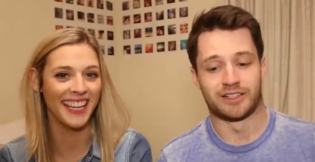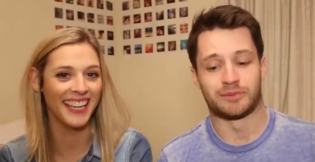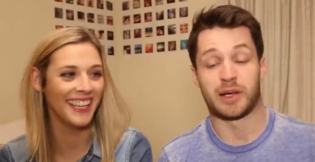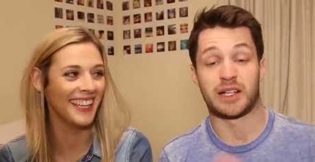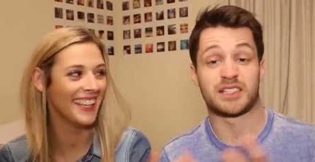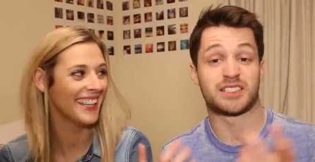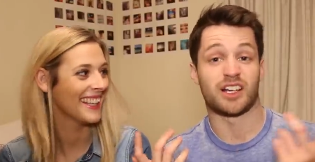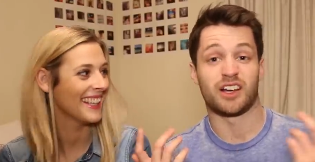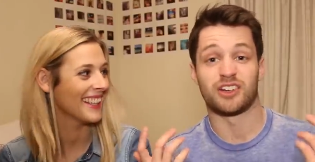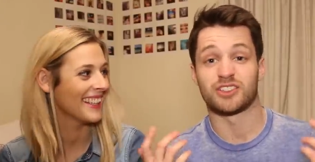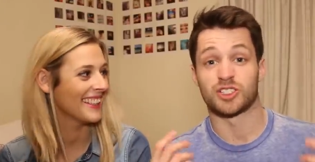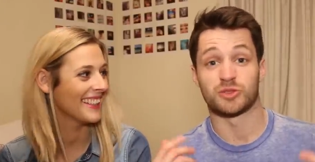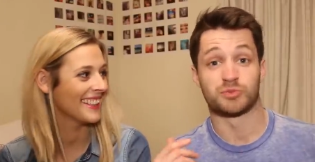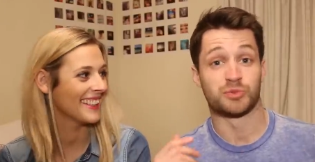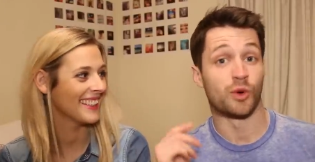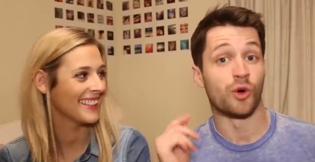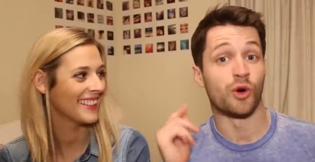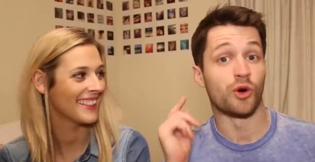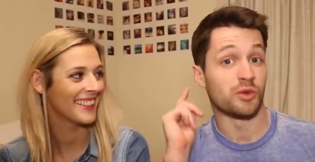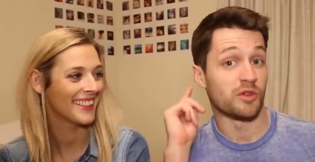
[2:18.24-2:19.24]
Speaker 1: Basically, I was just
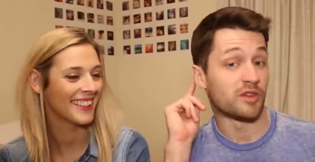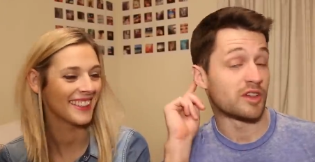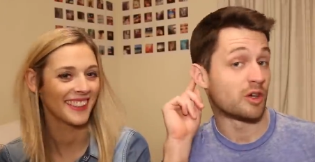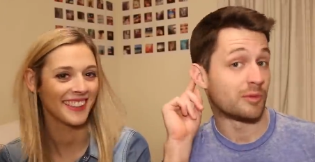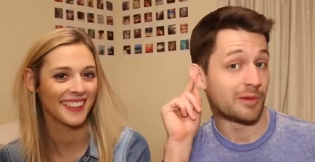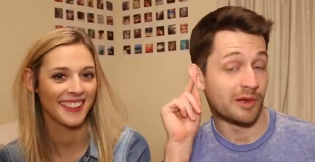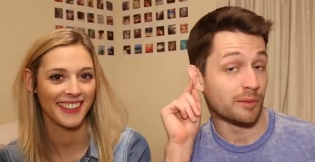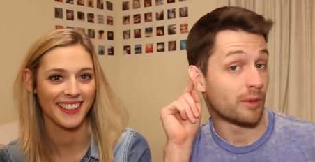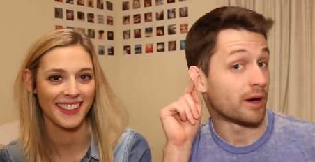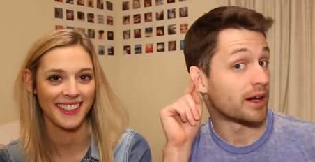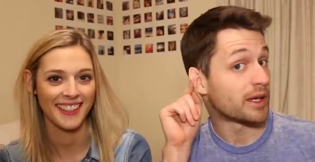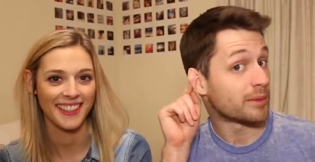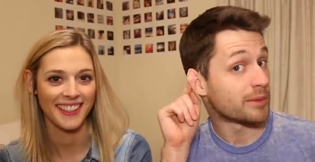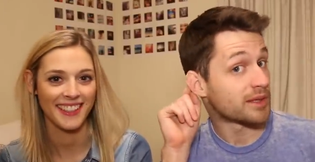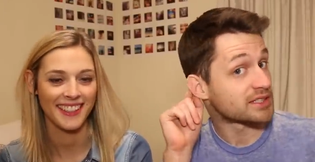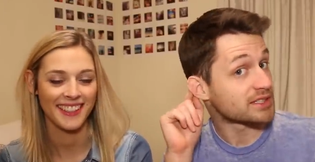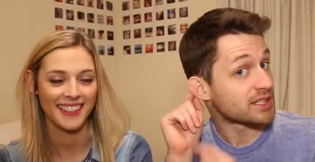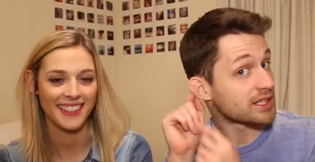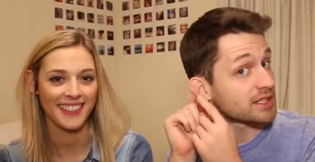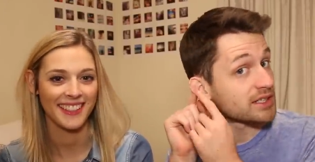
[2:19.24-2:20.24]
born with a little bit of my ear
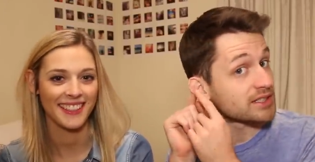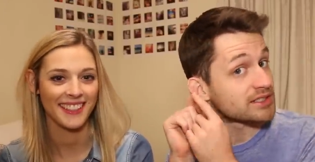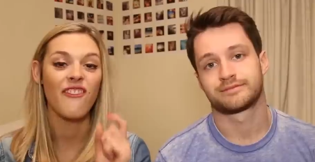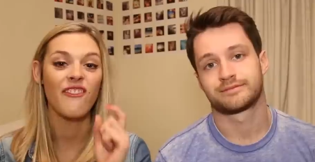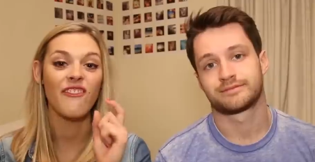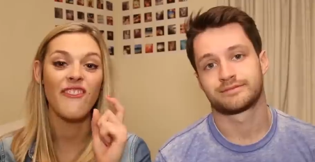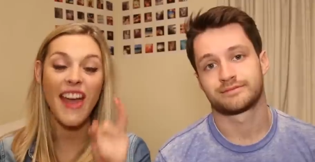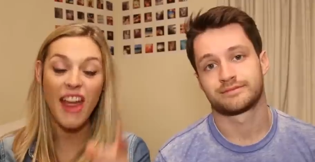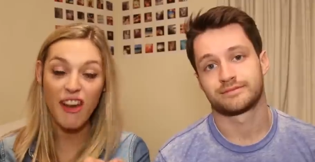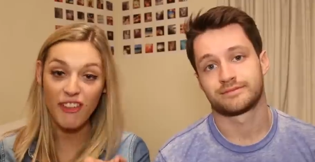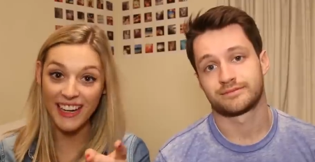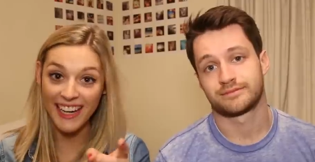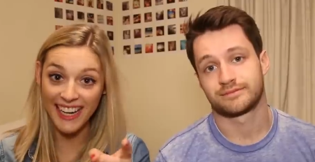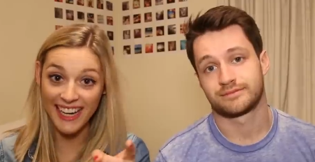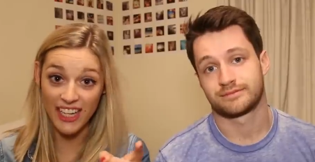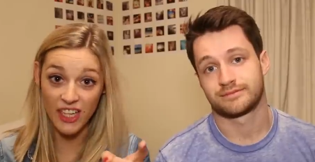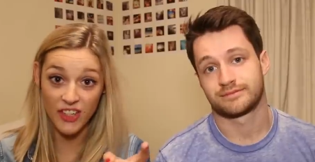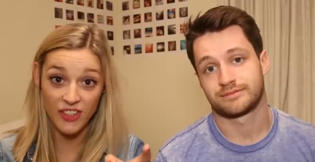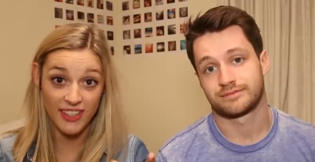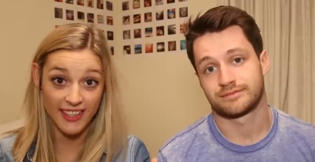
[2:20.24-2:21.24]
missing.
Speaker 2: Very
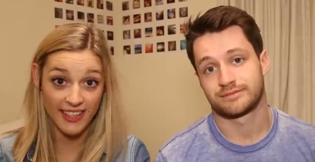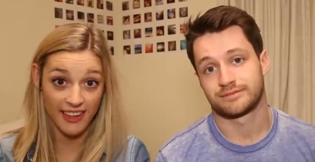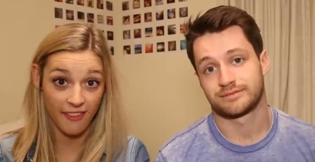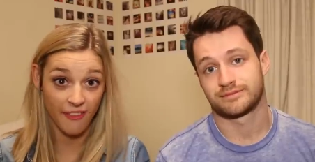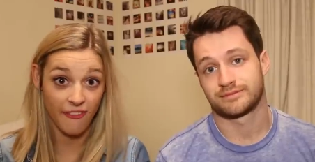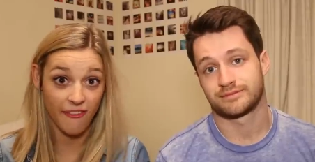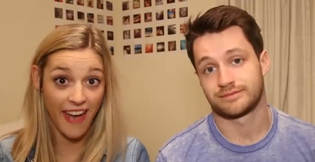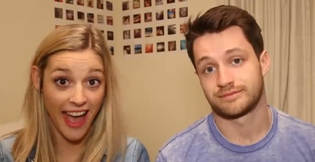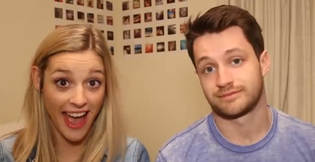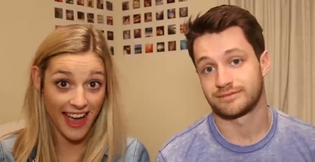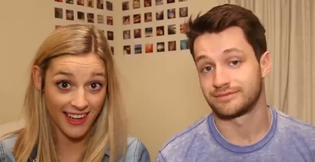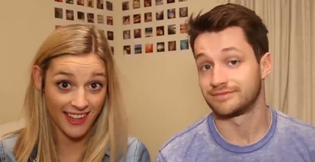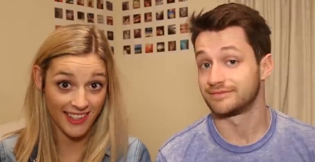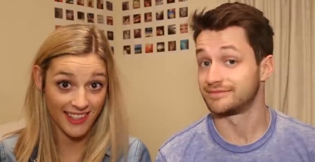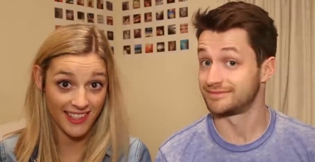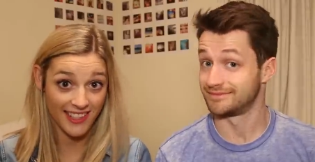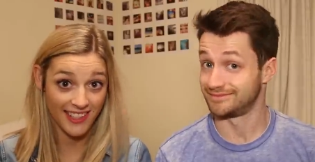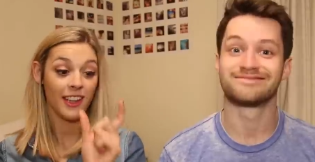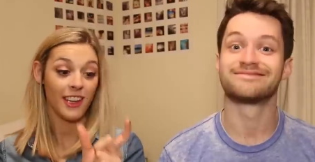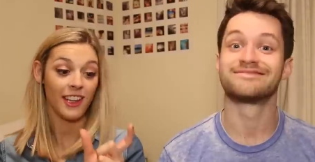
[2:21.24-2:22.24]
interesting
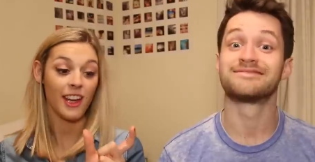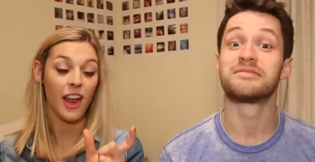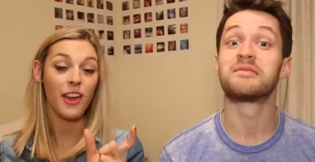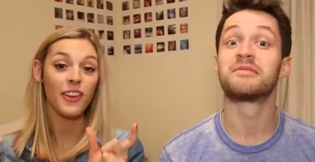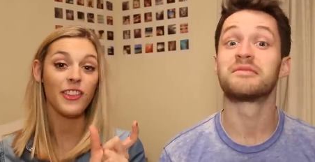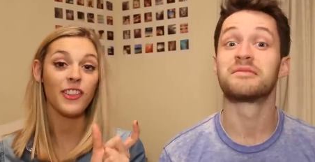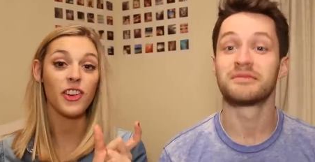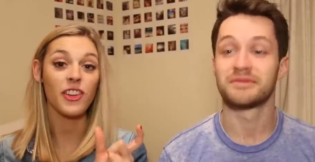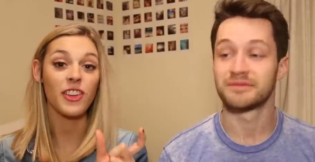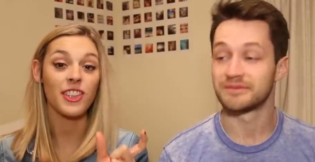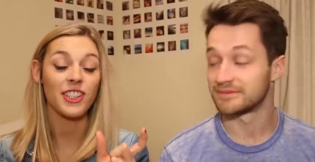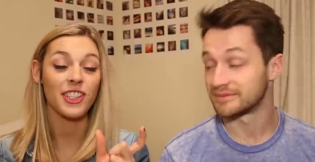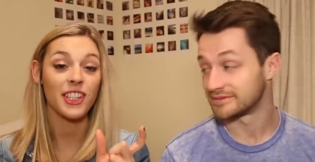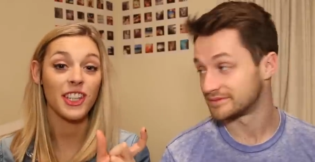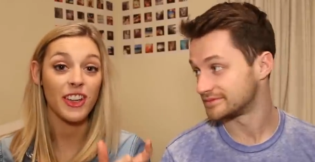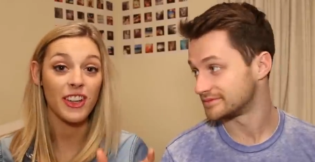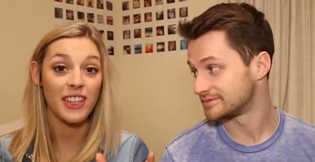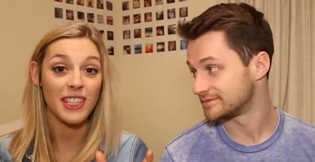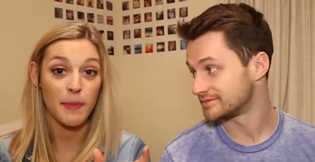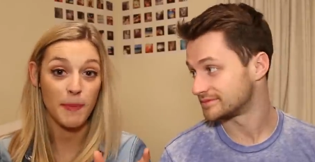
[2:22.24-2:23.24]
fact. You know, you've got
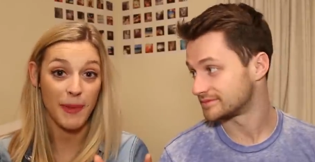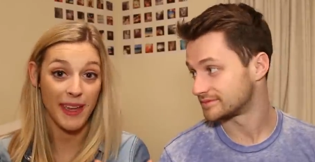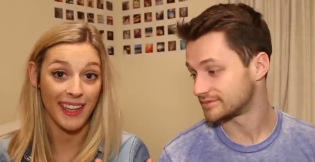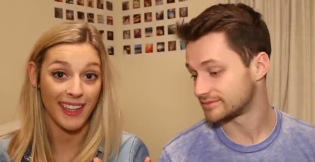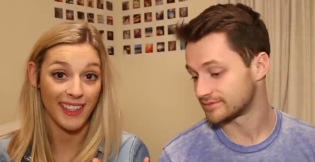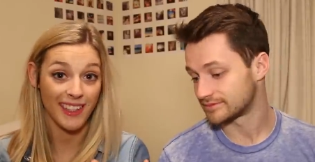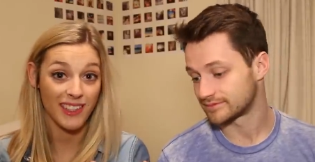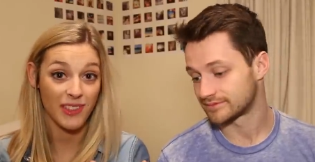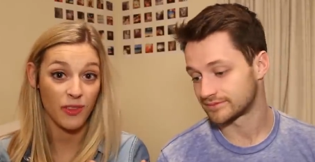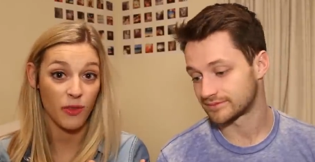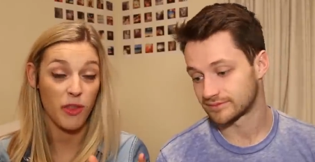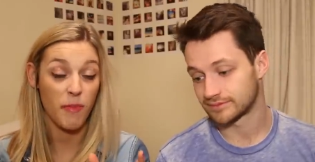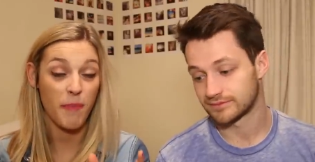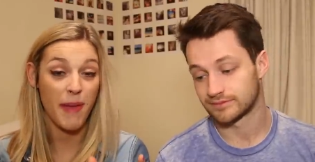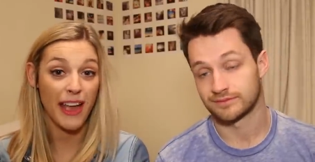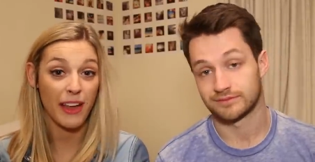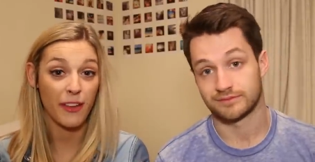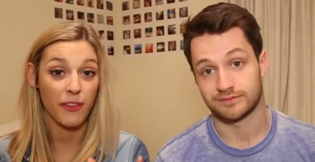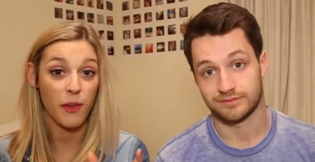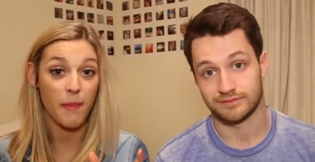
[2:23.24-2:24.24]
security pins on the
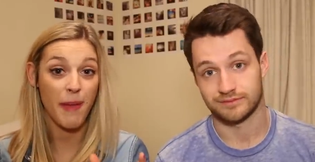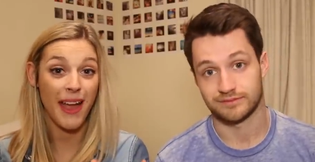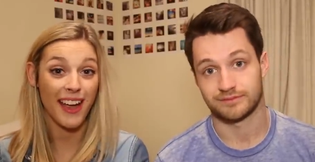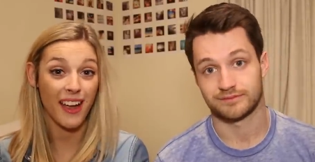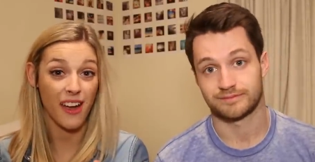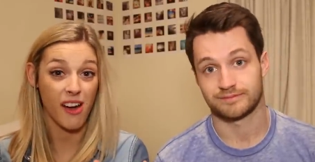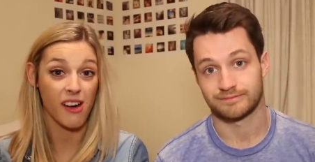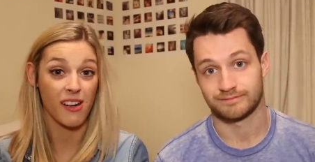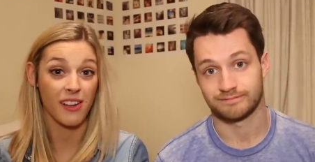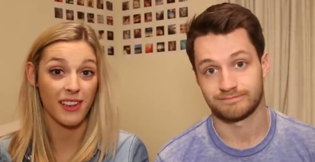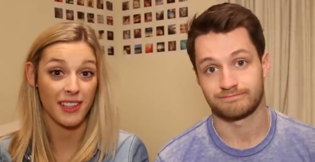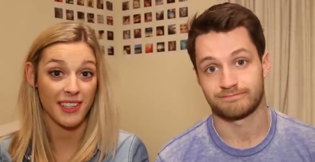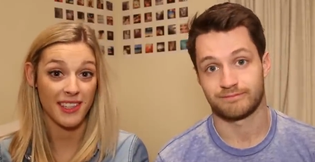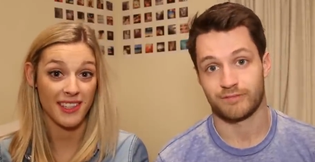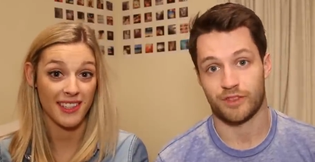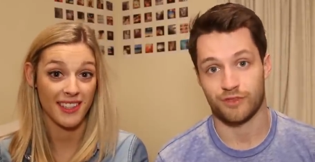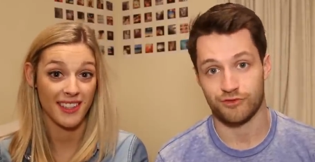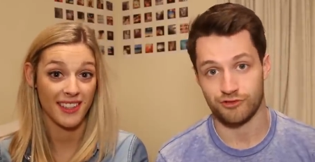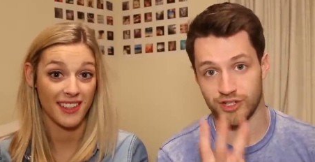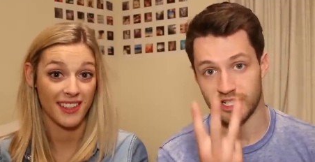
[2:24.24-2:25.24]
back of your bank
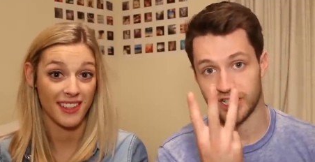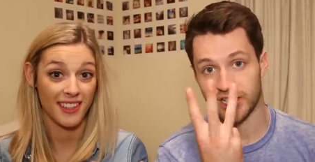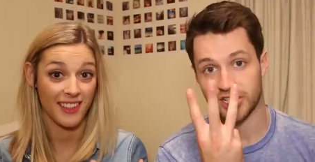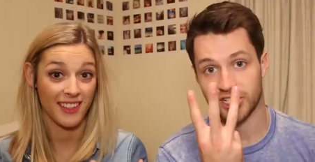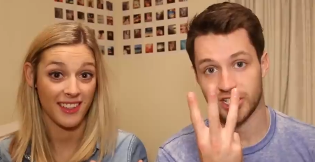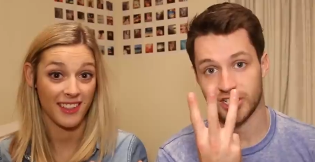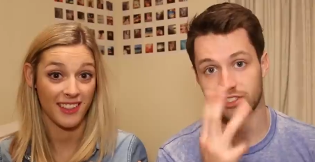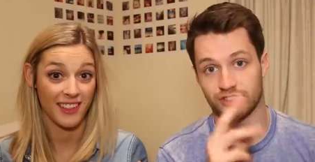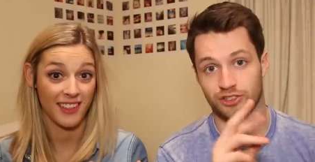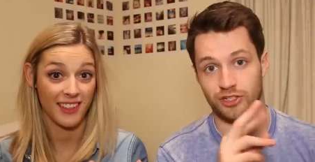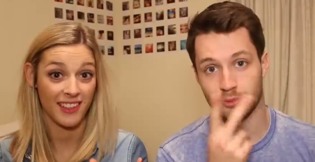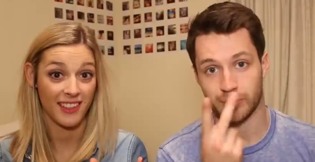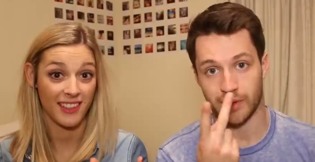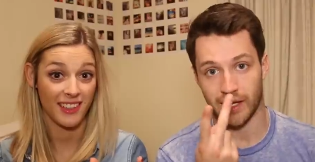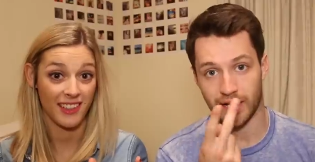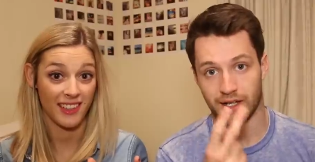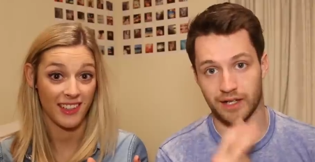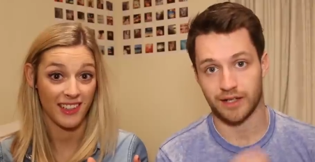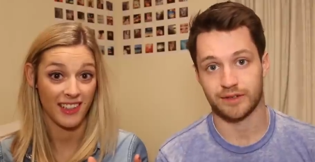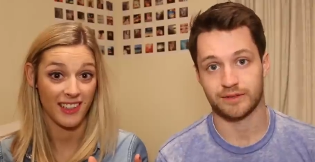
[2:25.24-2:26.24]
cards.
Speaker 1: Three digits on the
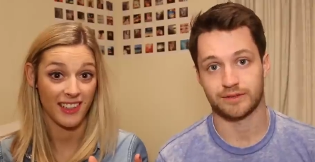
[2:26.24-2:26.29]
back.